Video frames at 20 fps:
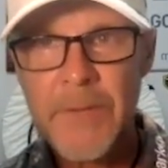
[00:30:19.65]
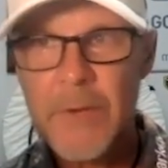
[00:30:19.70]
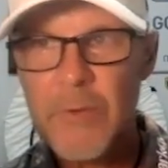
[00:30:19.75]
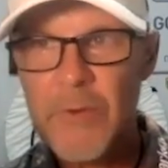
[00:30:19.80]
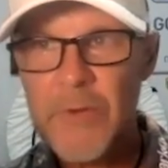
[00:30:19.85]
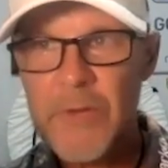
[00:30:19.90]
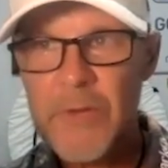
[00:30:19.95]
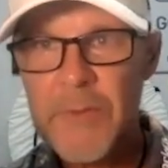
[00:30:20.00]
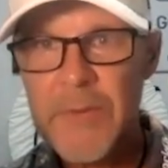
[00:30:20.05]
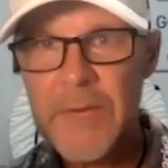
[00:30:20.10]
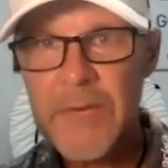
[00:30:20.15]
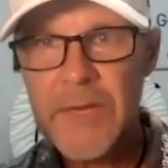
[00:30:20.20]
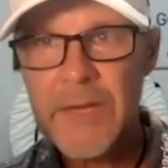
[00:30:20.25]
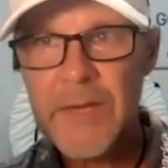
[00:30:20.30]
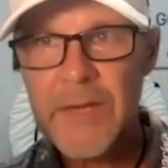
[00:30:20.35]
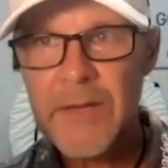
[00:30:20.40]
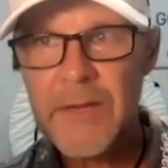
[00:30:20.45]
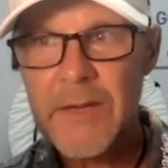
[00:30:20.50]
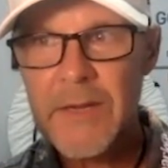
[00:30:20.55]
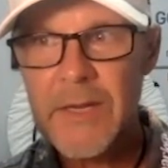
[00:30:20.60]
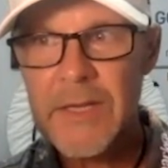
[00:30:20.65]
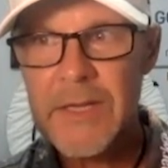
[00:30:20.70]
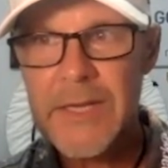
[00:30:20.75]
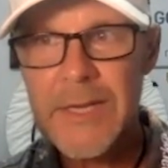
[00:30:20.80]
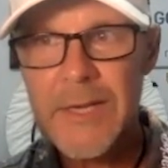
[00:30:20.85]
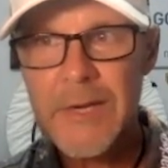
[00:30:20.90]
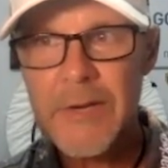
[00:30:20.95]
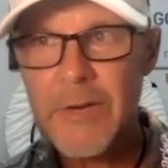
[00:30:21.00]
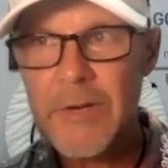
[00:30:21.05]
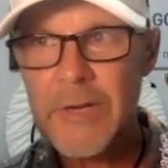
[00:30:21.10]
rhythmic, and it
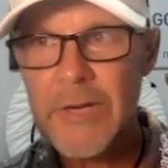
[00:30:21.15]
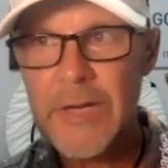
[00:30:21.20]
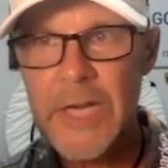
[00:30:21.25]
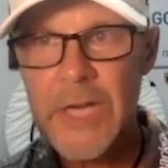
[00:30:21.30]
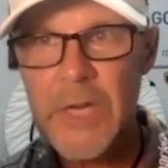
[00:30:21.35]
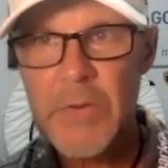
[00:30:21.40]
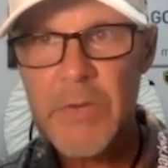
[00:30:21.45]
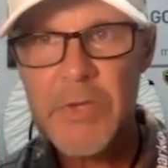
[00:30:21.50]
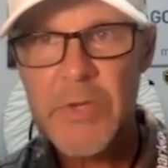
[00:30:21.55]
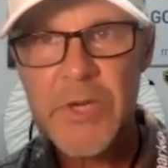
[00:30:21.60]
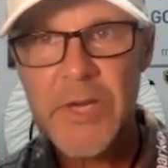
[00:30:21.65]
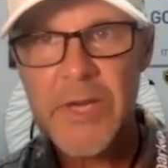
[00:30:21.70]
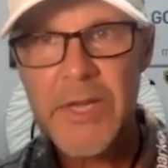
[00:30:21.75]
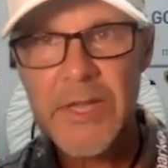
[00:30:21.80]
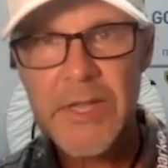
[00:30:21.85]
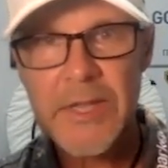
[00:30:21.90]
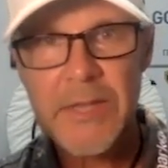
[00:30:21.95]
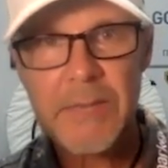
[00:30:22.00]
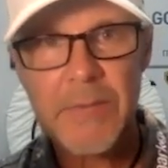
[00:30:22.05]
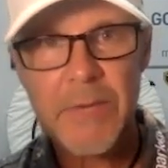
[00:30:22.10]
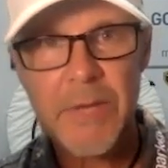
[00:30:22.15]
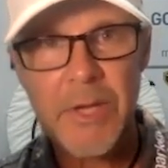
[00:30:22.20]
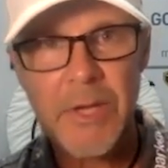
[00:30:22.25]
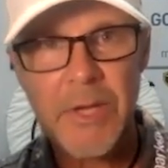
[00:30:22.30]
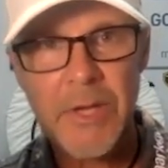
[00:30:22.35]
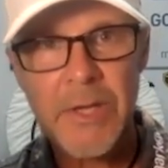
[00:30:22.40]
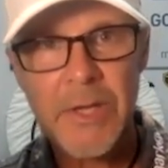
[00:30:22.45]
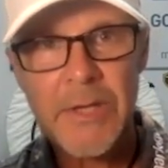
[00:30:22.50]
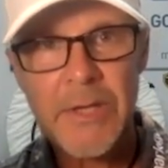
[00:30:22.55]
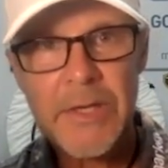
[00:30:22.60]
didn't look like you were trying to hit the
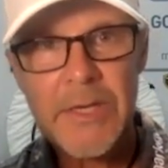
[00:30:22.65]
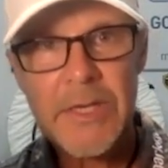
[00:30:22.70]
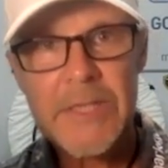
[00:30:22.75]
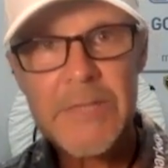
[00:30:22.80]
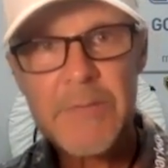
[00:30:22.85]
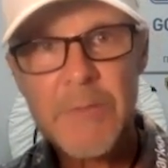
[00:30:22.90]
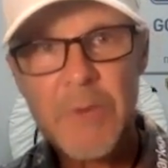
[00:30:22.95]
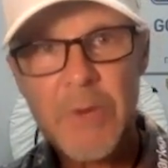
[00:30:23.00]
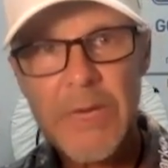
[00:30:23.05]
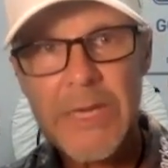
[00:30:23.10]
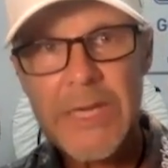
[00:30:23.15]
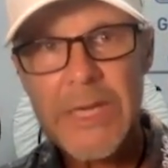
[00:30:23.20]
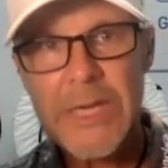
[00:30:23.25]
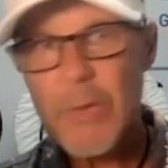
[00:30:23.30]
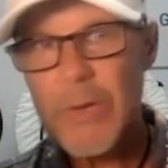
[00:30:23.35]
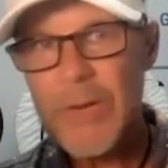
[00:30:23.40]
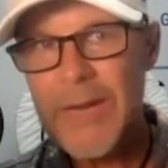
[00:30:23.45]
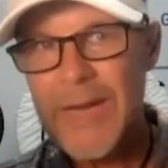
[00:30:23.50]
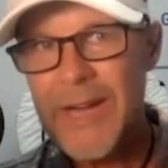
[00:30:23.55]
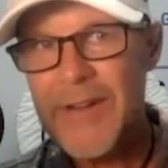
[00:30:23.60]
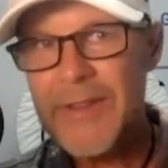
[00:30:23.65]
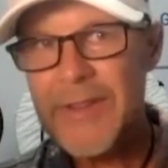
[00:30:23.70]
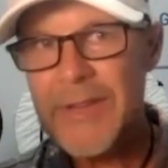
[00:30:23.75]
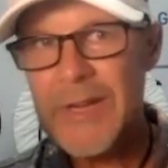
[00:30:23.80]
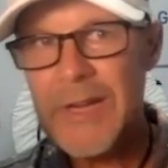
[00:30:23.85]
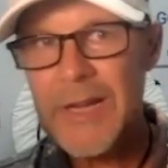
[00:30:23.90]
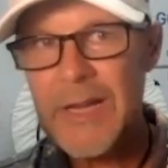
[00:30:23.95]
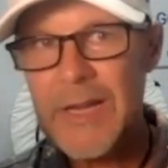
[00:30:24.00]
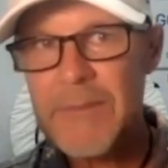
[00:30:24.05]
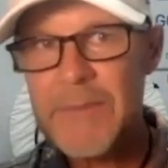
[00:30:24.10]
ball. It's more like you were allowing the
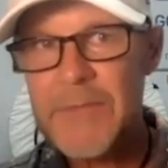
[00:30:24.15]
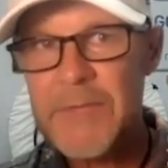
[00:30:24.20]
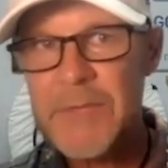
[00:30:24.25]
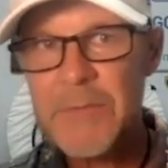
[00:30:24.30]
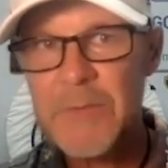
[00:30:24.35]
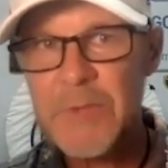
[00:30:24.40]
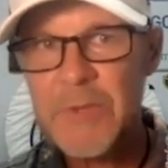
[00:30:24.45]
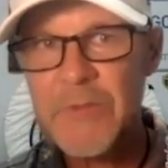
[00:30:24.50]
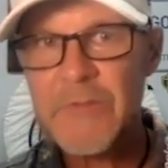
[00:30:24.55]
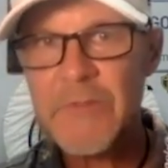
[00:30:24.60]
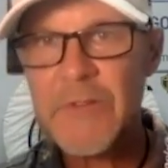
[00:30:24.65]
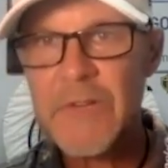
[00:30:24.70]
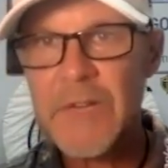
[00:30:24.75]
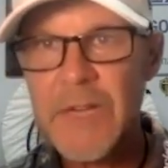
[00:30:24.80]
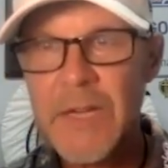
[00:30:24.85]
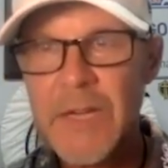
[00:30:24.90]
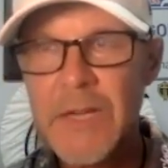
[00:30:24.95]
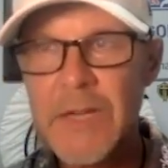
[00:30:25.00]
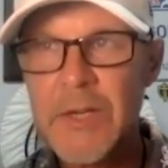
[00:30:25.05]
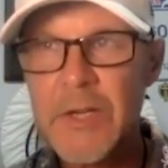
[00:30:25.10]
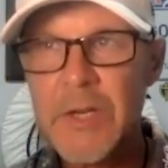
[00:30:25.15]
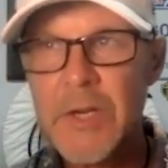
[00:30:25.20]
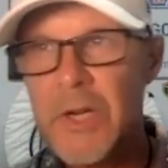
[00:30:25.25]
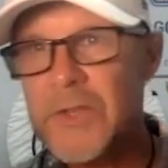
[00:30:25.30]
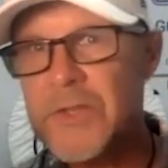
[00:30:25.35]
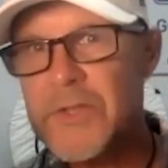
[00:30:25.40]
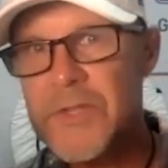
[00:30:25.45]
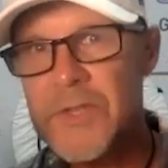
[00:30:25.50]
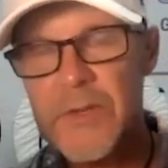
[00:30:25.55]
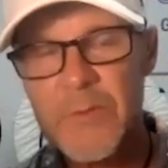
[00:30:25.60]
club to move in
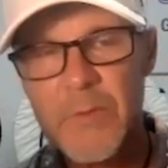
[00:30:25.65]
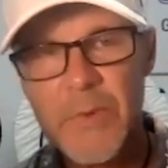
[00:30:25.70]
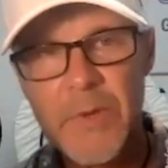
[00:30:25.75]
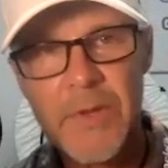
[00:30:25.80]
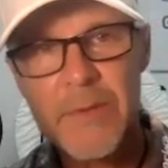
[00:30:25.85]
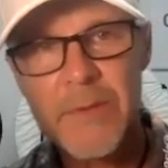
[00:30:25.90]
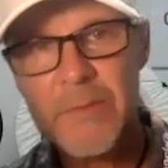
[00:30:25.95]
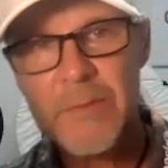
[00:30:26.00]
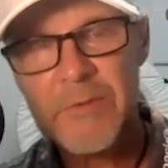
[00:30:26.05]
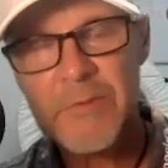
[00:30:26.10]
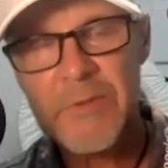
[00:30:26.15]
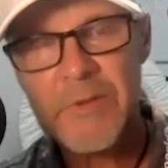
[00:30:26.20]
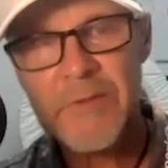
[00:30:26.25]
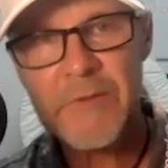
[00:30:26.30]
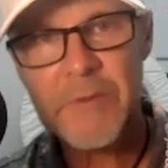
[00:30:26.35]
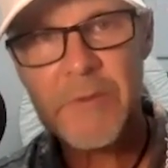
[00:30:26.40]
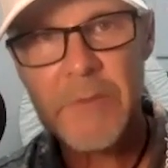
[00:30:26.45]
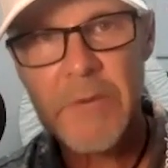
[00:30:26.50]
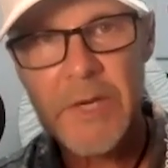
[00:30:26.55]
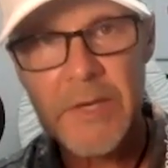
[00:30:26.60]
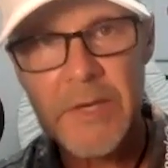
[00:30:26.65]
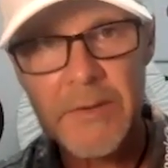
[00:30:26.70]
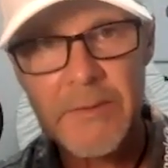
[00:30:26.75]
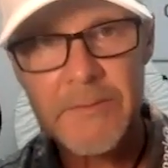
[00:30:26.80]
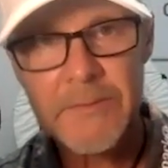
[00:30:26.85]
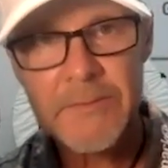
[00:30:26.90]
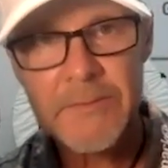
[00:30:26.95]
concert with the movement of your body.